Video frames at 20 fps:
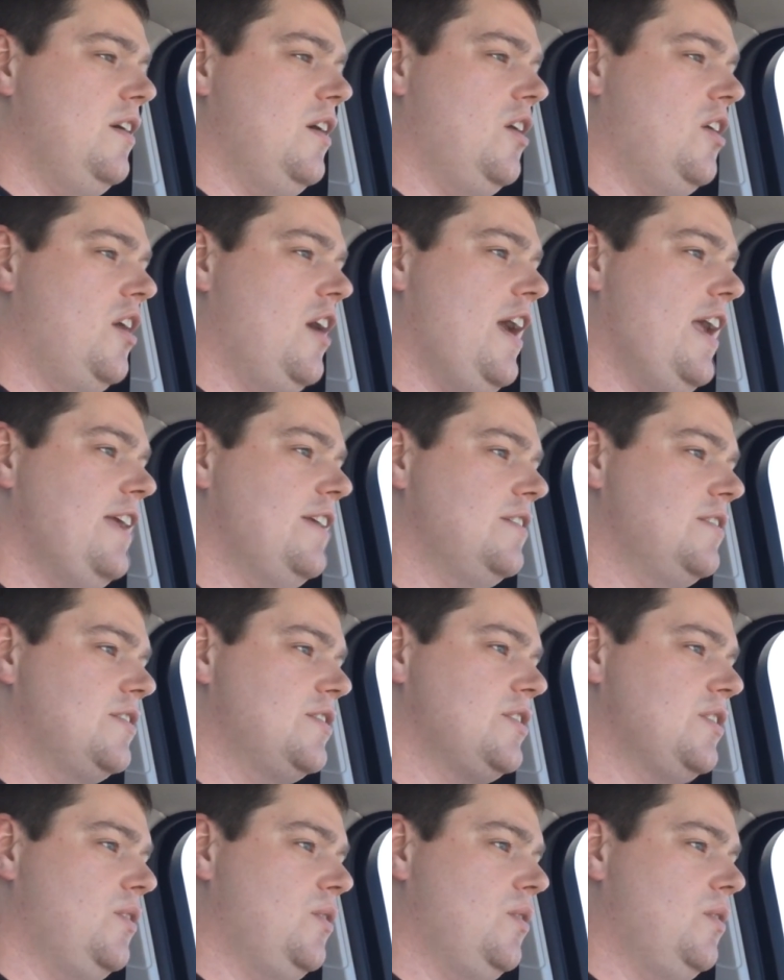All right,
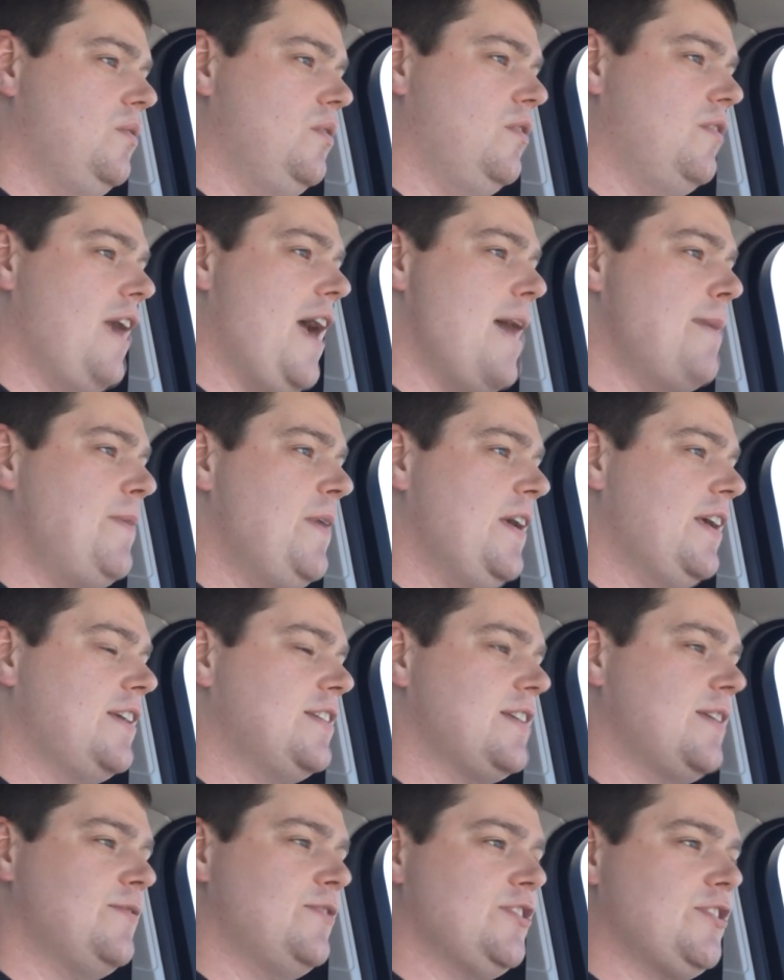so we'll wrap it,
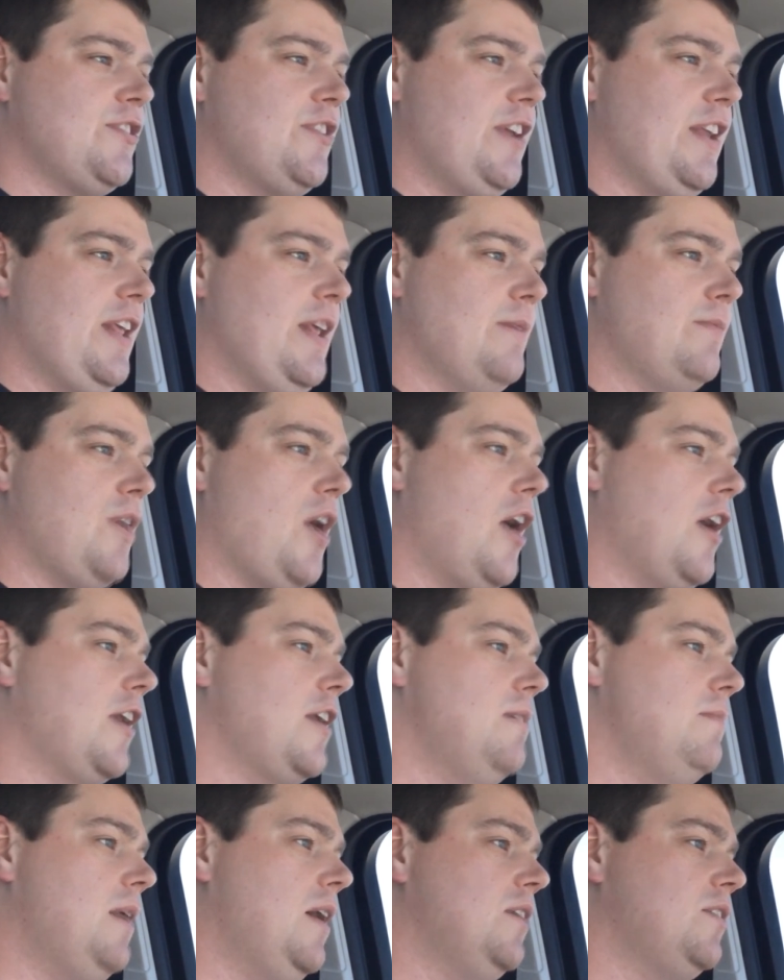because I'm just going to keep
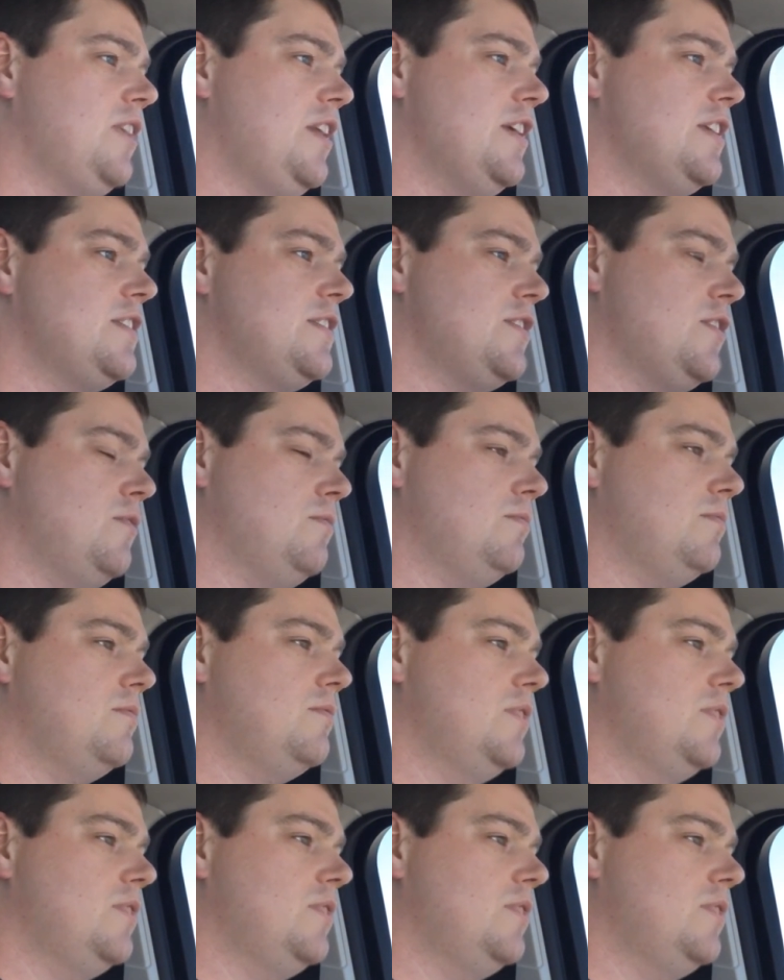talking about this. So